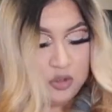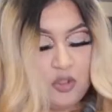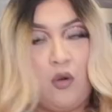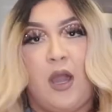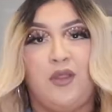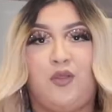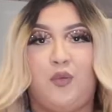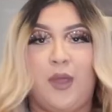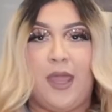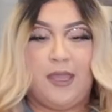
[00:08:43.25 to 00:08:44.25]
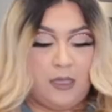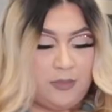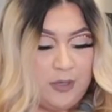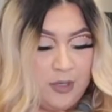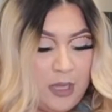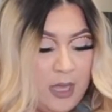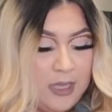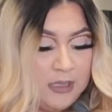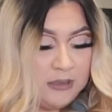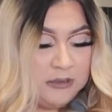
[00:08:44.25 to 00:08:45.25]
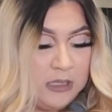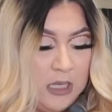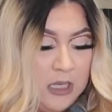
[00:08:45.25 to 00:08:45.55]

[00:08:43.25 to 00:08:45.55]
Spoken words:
So I threw 8 in there, guys.